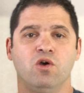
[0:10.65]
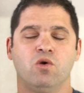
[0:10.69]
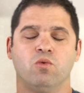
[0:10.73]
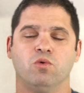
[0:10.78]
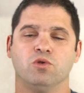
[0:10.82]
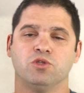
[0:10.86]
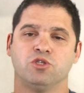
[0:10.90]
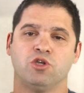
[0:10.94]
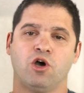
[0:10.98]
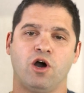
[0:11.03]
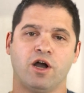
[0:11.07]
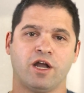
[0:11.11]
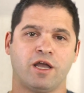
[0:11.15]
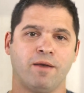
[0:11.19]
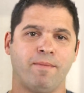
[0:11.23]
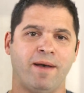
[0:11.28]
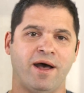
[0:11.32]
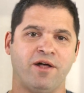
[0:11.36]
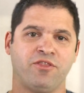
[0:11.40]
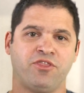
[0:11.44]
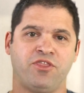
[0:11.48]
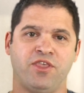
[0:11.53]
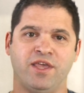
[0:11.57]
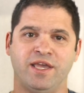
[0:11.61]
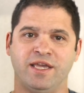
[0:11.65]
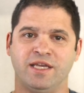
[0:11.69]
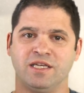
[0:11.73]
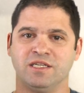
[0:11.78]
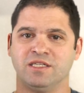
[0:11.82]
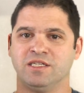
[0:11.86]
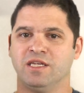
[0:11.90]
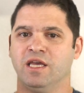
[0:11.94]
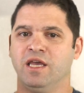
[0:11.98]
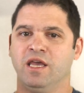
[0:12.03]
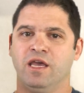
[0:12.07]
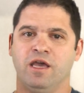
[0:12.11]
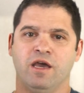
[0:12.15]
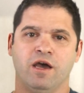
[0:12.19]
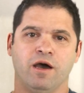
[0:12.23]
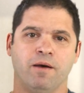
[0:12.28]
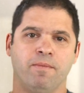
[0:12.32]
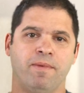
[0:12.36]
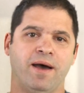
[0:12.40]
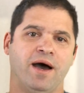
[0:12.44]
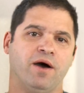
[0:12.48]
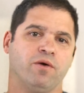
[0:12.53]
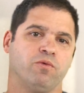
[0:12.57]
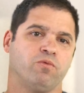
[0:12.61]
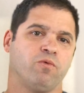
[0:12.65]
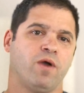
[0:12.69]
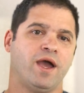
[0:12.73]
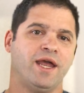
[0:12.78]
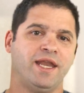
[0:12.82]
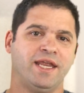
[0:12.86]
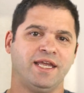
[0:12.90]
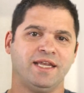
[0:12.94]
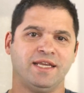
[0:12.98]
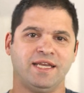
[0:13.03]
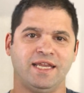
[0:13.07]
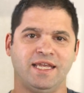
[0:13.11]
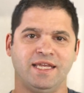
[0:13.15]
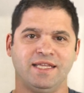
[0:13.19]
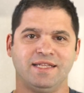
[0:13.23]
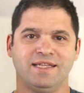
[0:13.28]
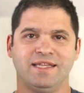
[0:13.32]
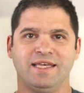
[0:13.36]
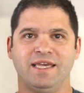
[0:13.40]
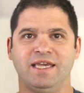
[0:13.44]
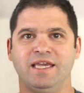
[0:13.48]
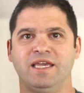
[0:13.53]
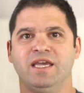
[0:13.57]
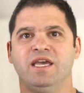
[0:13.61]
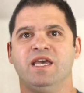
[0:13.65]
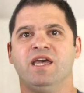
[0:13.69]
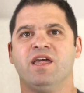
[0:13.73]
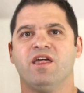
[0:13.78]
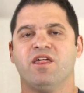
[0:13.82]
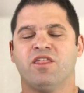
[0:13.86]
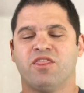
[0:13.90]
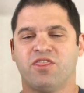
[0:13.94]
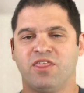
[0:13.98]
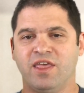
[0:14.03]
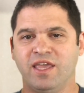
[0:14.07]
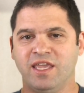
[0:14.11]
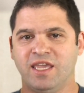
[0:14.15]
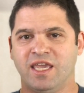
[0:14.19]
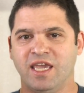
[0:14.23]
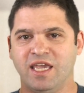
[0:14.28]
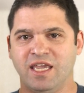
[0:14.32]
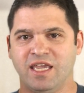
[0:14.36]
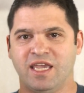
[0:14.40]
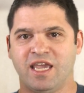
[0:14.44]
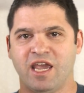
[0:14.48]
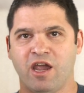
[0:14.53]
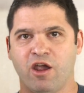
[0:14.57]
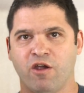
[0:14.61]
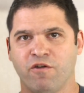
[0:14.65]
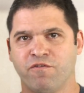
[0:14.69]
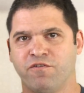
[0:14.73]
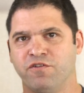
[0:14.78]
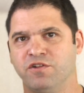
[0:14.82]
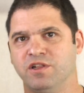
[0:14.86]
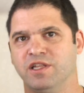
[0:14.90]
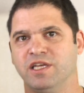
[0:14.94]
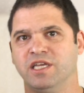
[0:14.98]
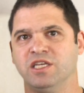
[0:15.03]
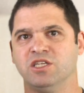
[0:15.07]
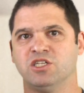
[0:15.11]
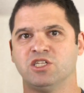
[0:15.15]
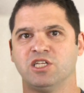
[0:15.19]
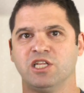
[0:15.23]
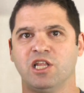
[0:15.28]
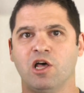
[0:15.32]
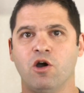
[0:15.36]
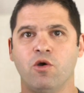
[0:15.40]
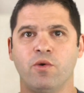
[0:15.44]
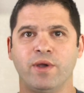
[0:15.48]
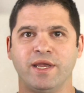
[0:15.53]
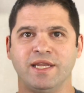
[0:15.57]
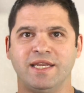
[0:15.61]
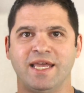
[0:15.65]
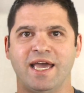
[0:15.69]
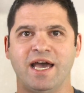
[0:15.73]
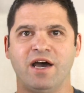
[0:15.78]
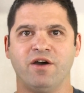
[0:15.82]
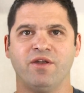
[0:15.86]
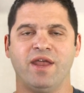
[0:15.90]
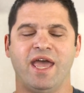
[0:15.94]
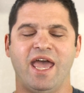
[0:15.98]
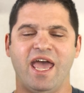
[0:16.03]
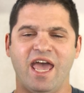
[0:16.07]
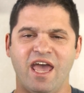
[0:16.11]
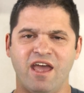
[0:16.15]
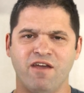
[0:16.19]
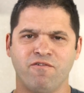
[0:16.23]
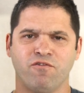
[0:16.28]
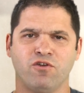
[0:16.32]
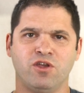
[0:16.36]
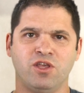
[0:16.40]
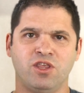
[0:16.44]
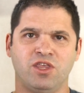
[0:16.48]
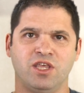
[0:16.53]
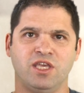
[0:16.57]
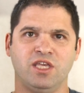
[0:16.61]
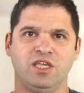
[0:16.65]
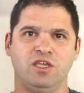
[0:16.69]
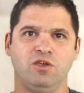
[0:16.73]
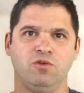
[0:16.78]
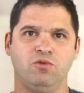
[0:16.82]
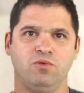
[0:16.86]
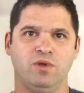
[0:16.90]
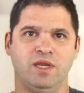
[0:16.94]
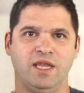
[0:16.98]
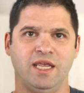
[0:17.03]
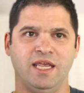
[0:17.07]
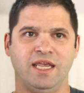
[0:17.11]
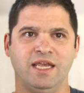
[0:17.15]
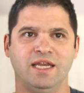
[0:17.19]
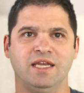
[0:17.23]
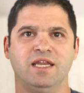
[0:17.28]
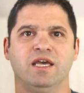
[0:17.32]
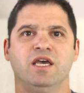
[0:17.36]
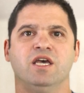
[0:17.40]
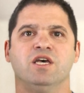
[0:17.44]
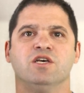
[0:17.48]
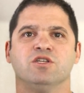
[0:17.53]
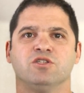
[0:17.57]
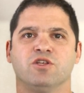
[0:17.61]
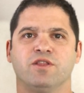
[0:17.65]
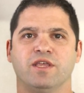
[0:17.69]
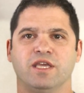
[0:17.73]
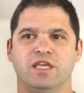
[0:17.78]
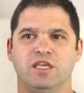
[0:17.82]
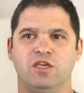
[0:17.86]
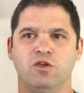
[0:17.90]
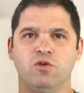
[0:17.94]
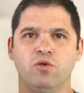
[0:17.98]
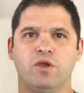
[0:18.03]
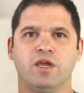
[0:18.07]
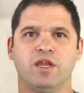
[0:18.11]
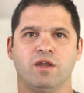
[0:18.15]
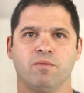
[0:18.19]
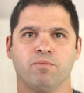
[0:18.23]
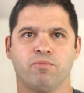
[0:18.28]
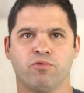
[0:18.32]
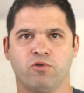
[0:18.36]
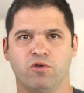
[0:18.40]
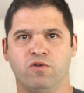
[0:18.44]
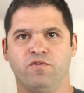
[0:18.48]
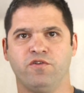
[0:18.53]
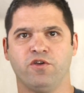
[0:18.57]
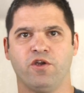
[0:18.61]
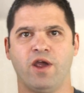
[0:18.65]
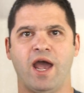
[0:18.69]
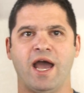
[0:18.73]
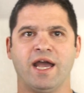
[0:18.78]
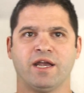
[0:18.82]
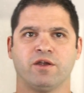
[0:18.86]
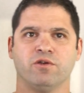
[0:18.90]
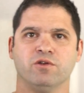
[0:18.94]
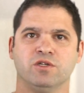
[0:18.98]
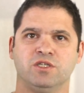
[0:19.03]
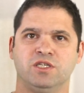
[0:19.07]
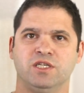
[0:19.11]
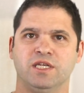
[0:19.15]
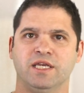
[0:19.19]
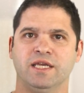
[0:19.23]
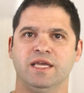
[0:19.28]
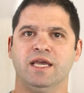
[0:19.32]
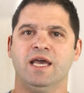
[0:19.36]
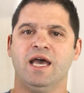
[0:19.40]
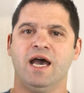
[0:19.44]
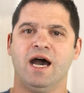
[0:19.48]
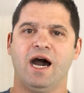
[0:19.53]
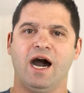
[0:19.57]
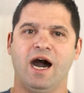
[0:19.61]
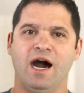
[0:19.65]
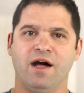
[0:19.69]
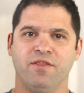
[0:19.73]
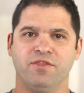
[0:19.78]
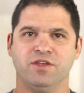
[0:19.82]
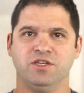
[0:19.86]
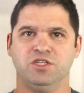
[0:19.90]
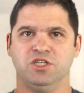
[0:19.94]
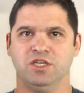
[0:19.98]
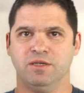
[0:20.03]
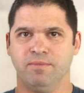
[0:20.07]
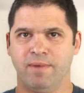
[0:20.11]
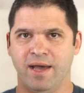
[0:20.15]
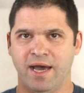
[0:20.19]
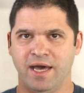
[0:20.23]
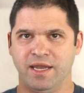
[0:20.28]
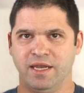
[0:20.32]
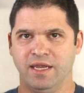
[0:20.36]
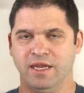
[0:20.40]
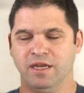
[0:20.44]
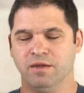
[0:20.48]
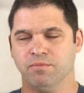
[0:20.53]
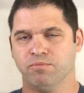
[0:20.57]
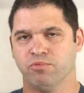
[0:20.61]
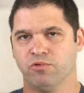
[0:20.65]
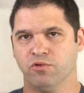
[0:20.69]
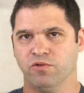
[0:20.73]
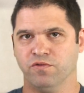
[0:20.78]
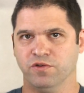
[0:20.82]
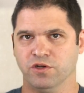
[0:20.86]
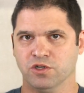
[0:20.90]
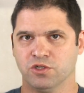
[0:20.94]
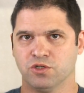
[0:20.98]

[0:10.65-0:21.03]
We'll talk about things about writing neatly, thinking carefully, slowing down, everything you need so that you can improve your accuracy on the GMAT and improve your